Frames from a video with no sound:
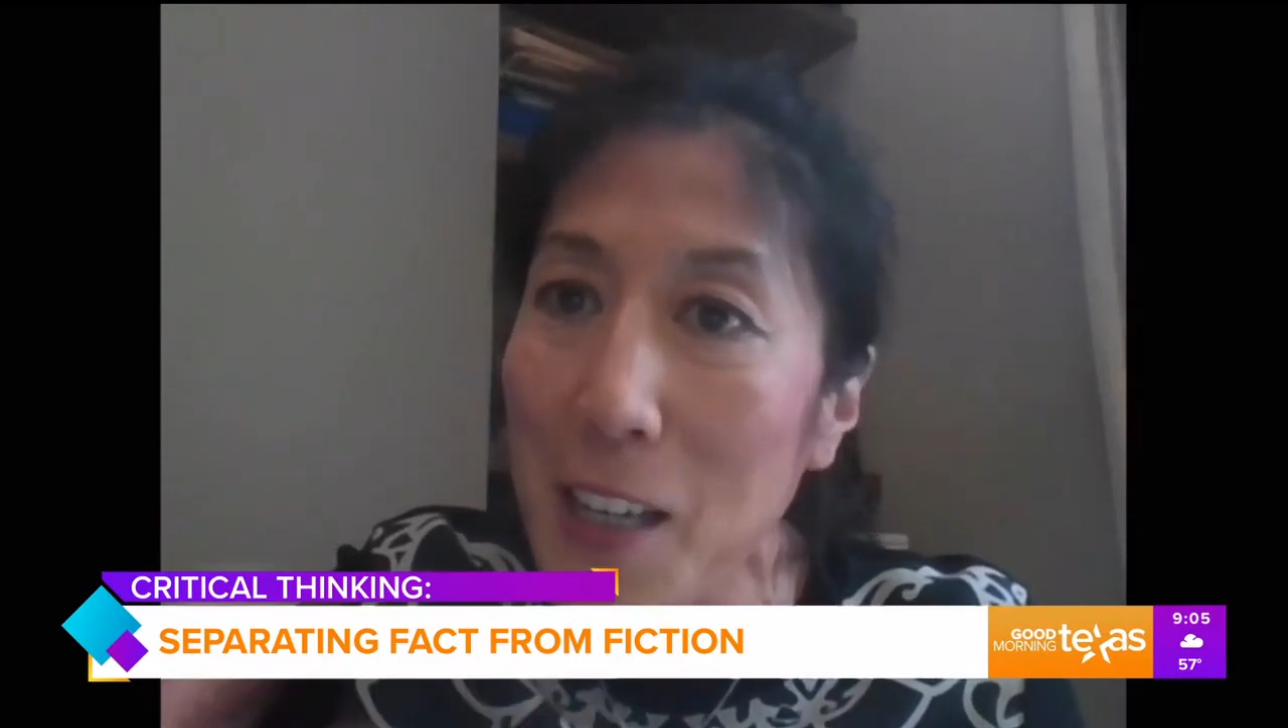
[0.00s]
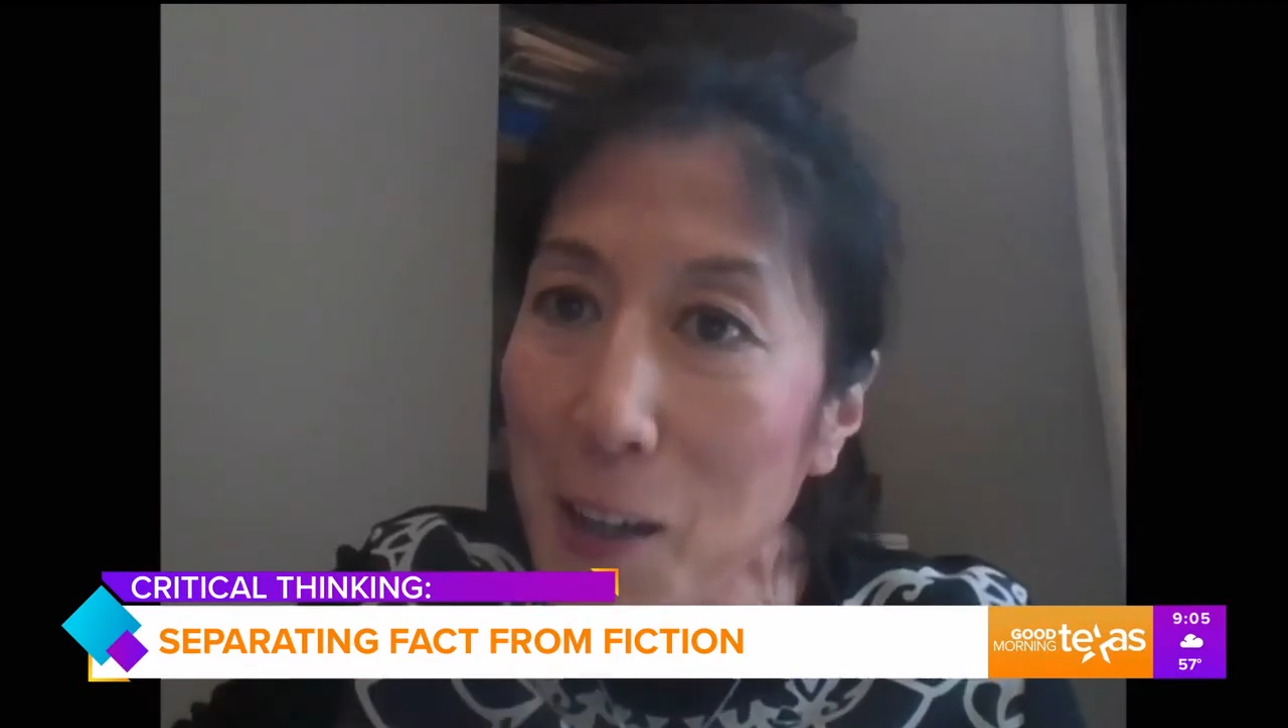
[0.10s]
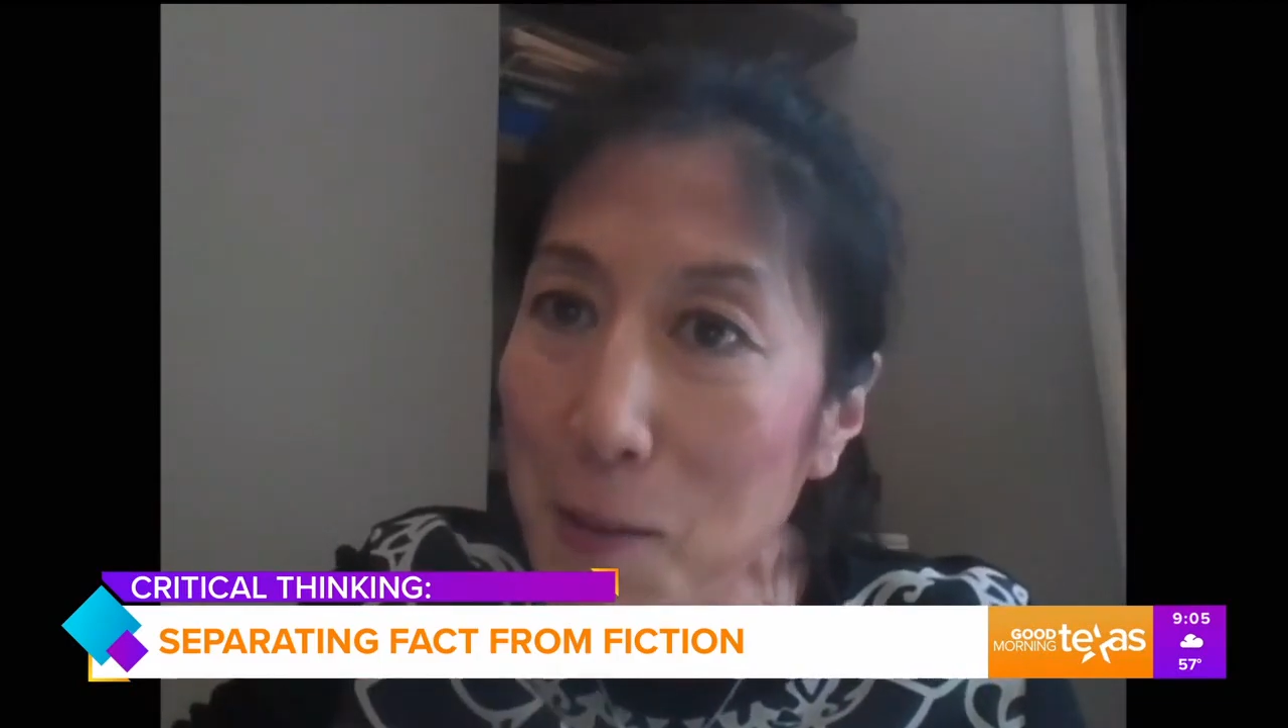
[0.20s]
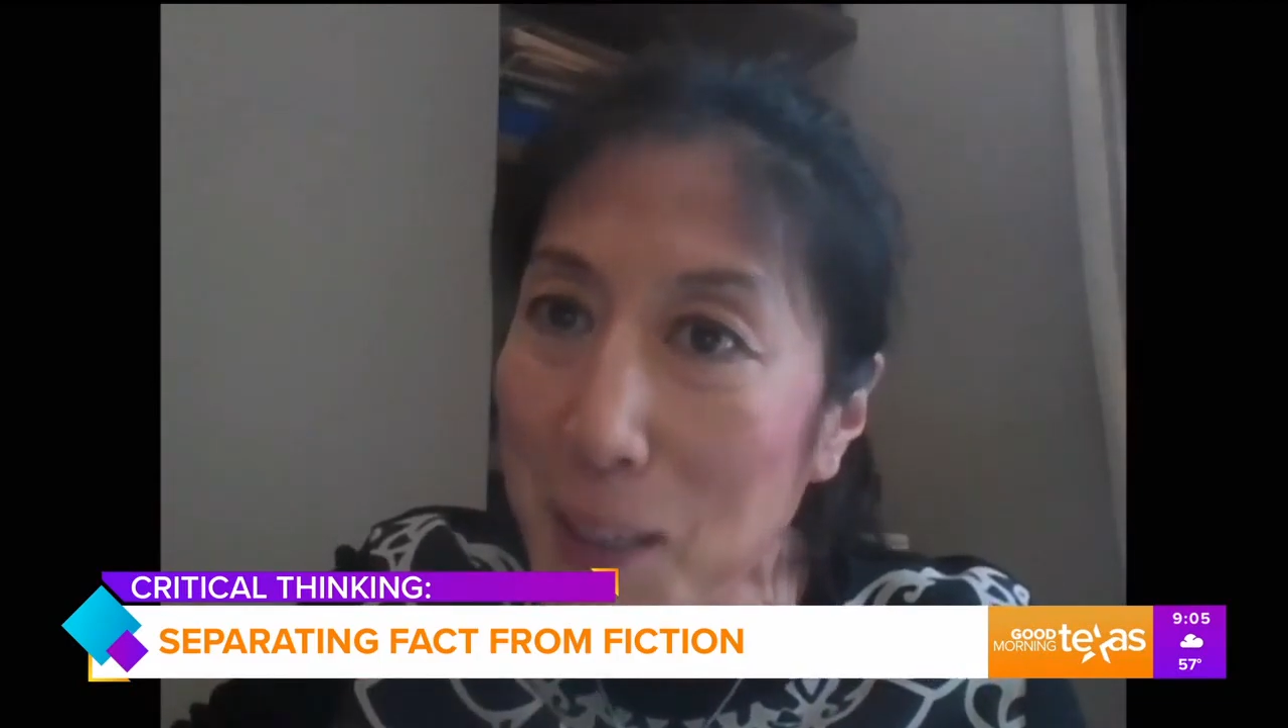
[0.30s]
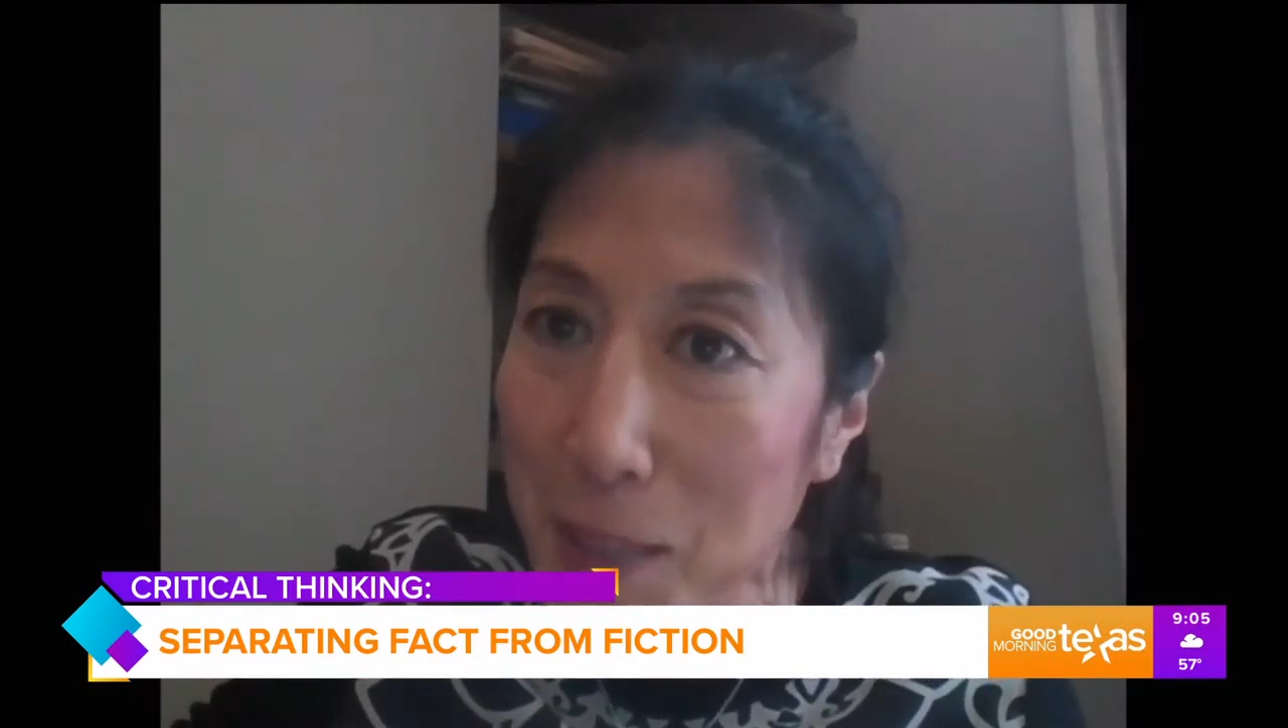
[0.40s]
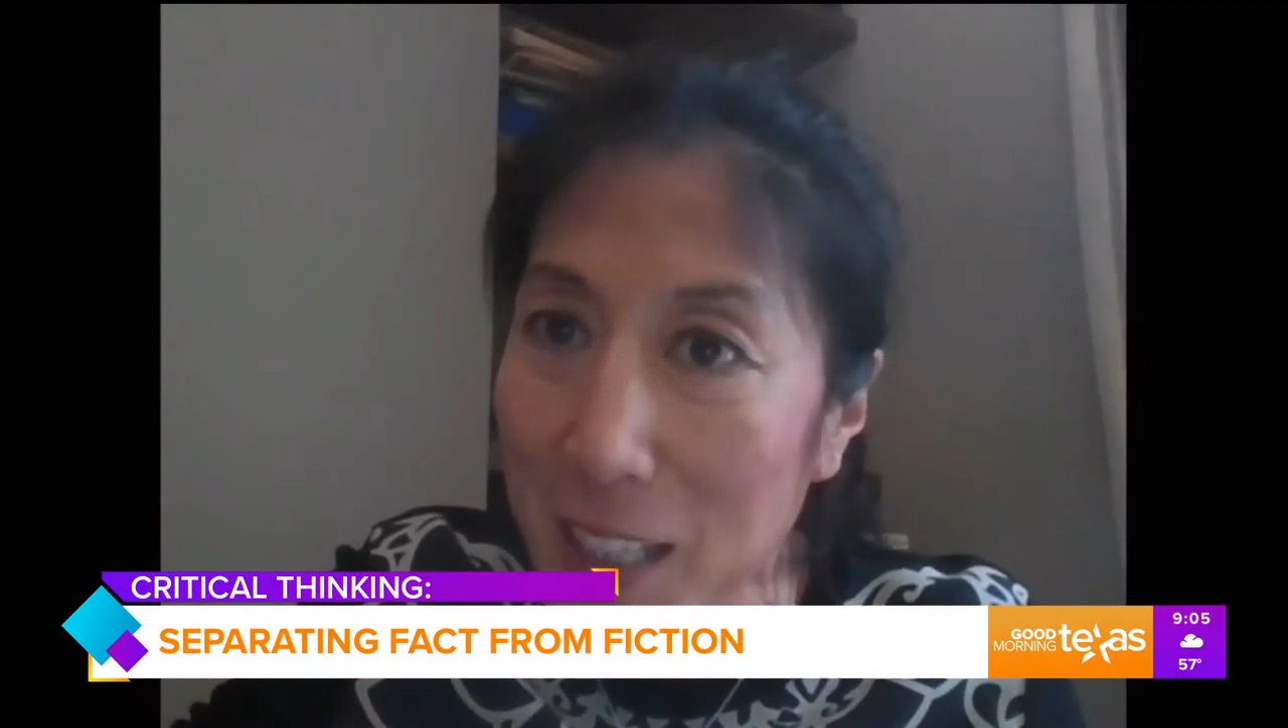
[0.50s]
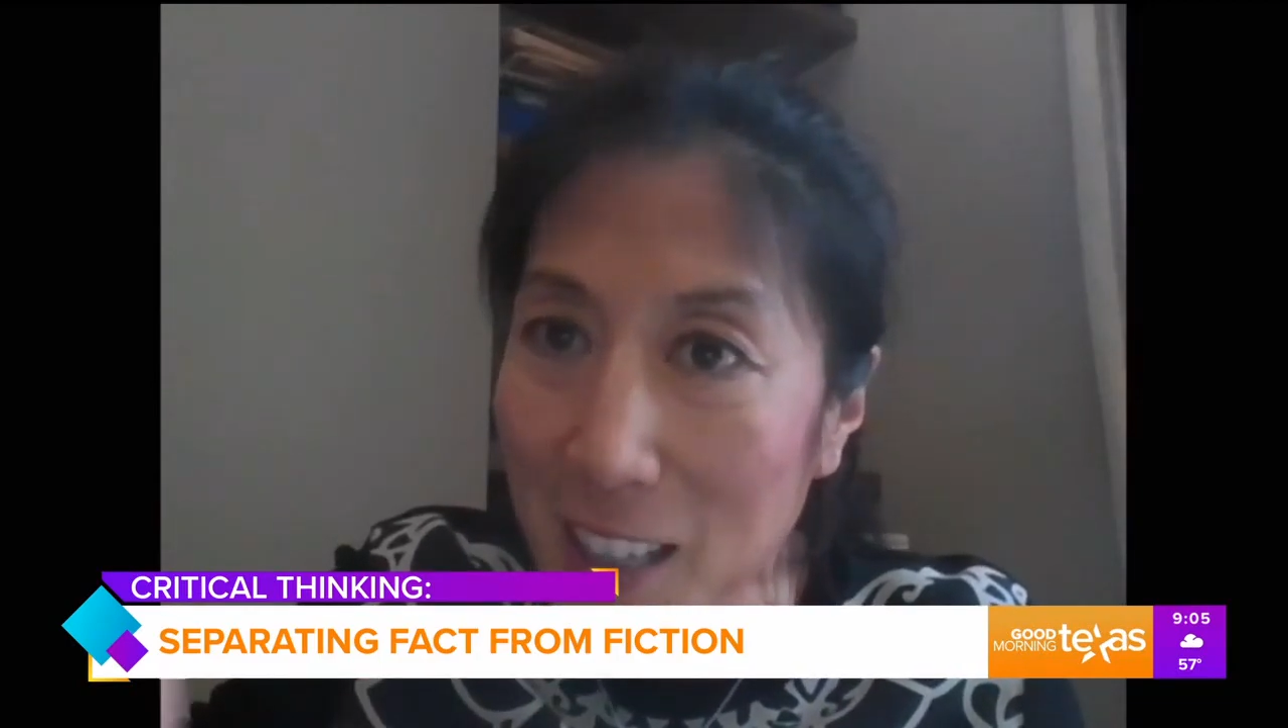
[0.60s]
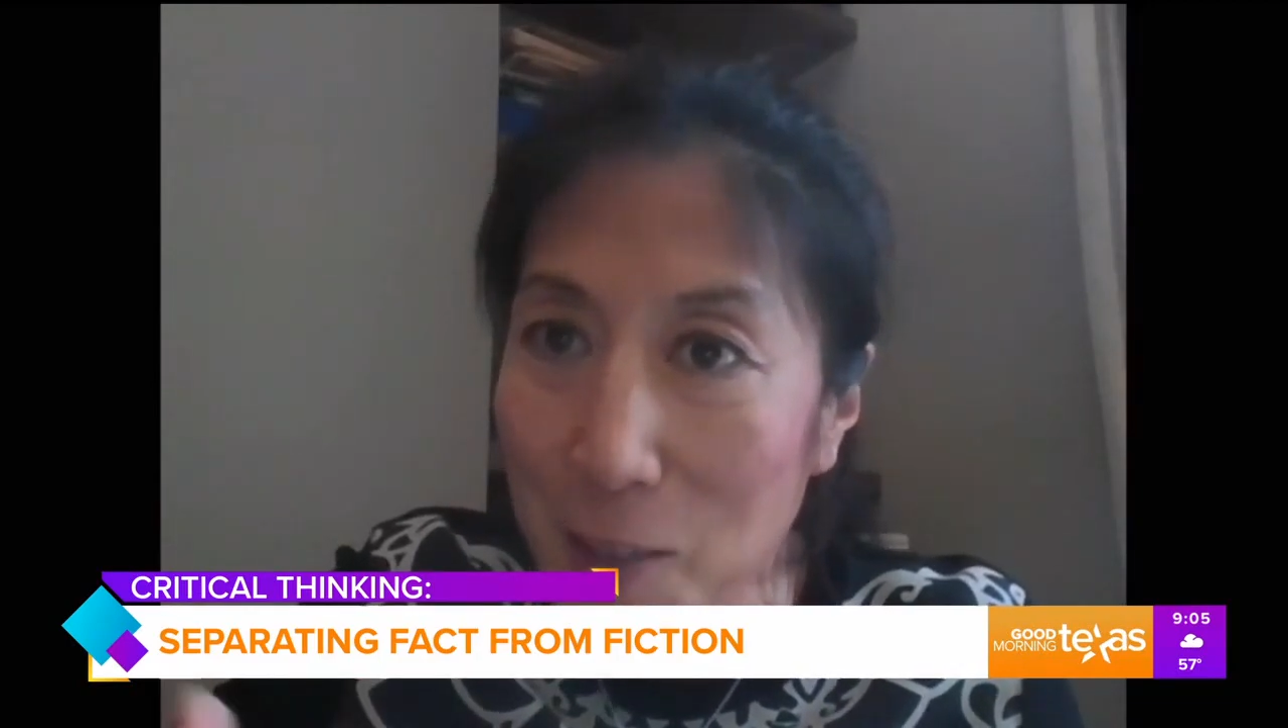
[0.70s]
something that you